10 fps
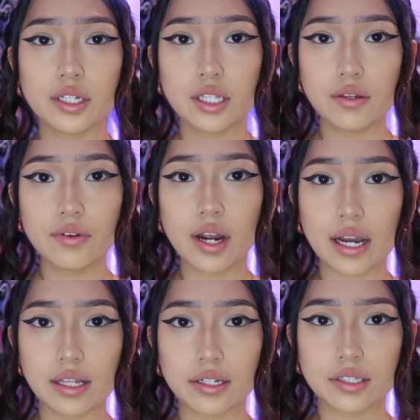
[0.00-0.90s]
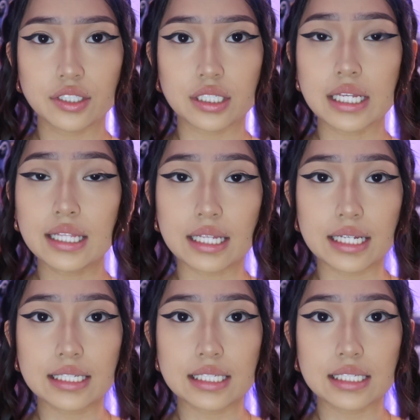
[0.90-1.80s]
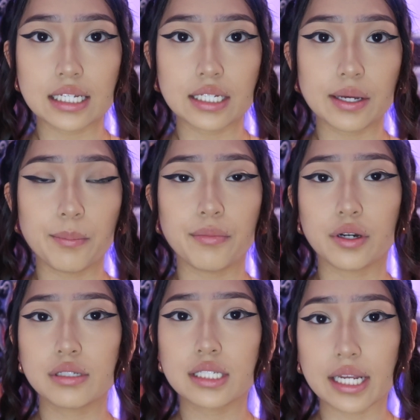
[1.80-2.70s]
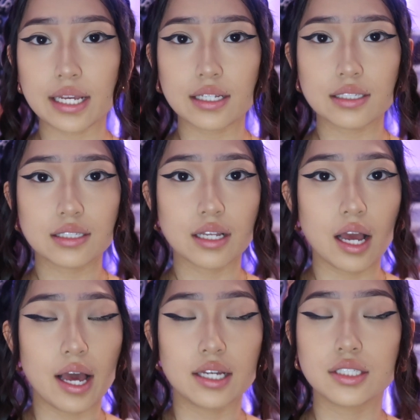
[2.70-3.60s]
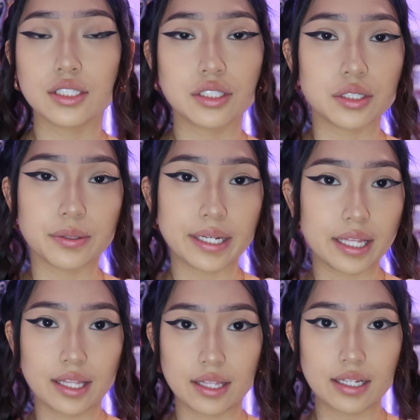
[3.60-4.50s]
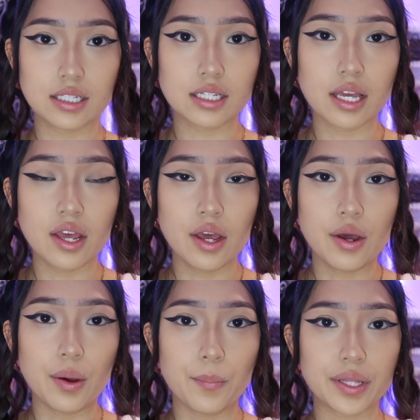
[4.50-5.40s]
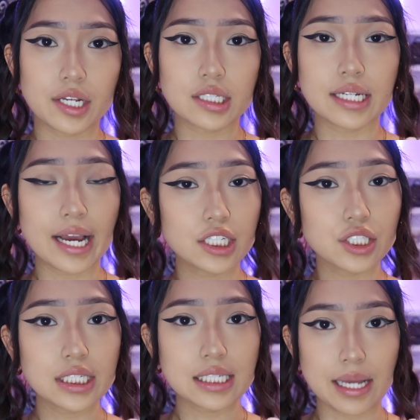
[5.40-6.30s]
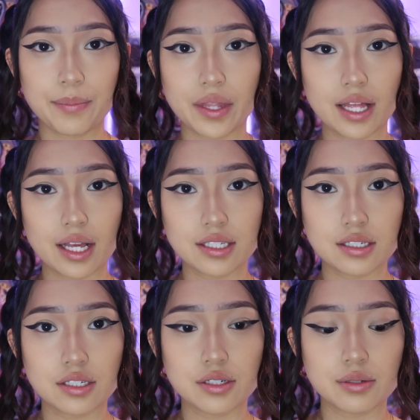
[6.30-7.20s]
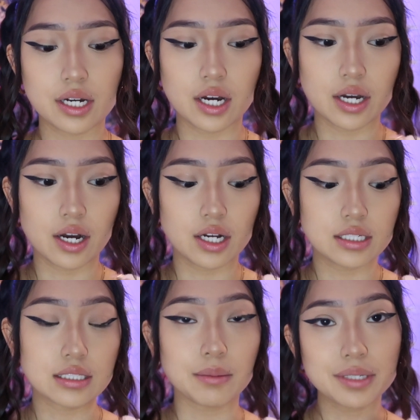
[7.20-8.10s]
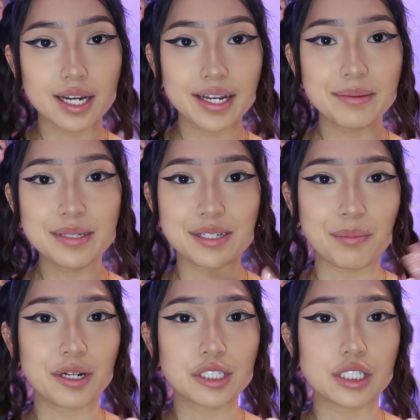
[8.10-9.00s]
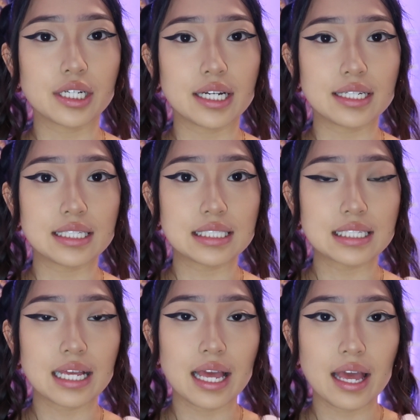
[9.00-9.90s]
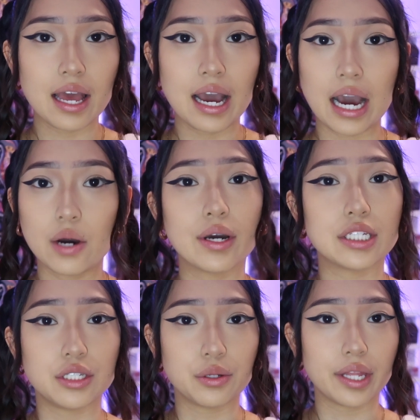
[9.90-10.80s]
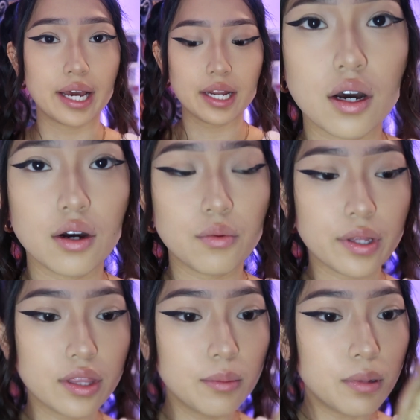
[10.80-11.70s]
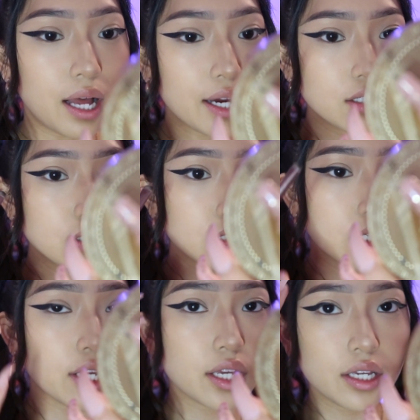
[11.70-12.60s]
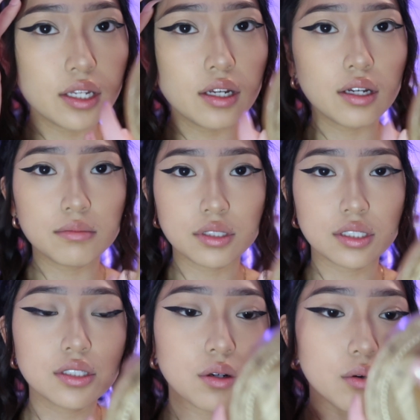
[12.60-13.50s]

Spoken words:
could leave your eyeliner just like this. Most days I just do it like this, but there's an extra step that I like to do sometimes, so I'm going to show you guys how I do that. With the black shade, I'm just